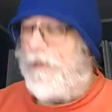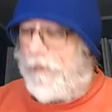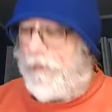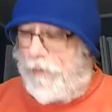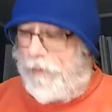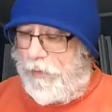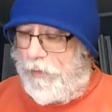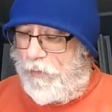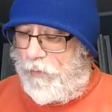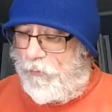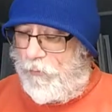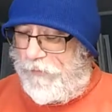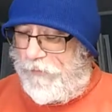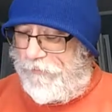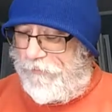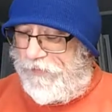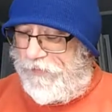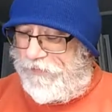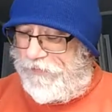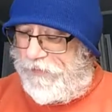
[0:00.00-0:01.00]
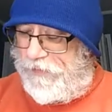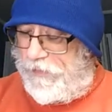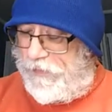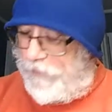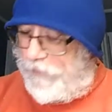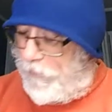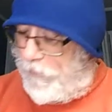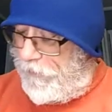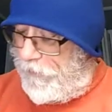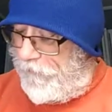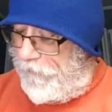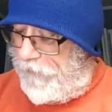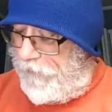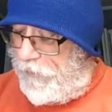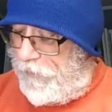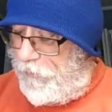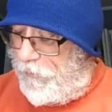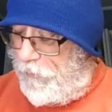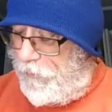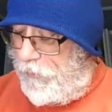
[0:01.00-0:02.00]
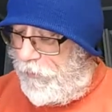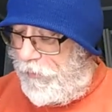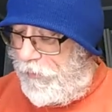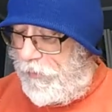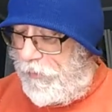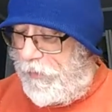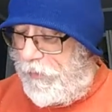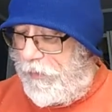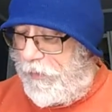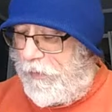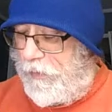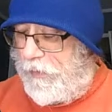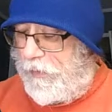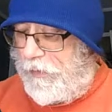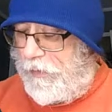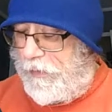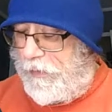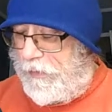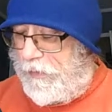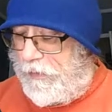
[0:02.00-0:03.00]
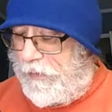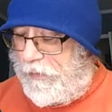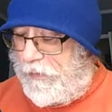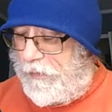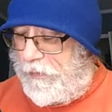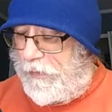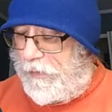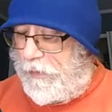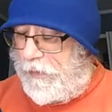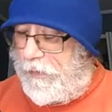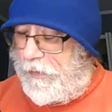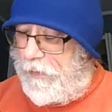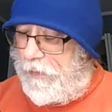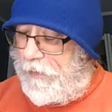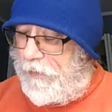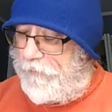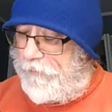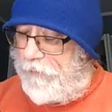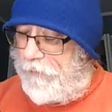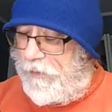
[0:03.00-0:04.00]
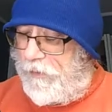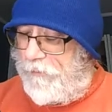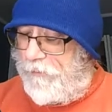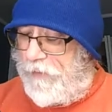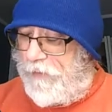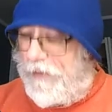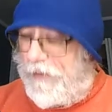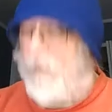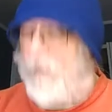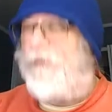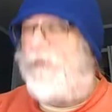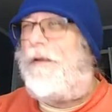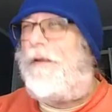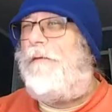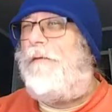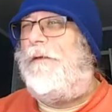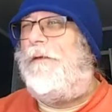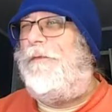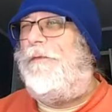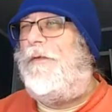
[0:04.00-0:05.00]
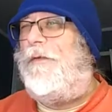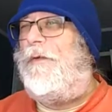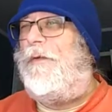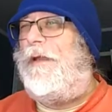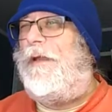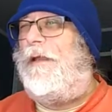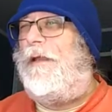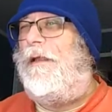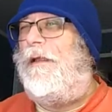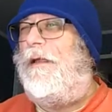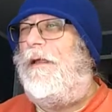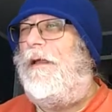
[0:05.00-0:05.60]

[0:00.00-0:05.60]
called Revisiting the Review and uh, I started my I started reviewing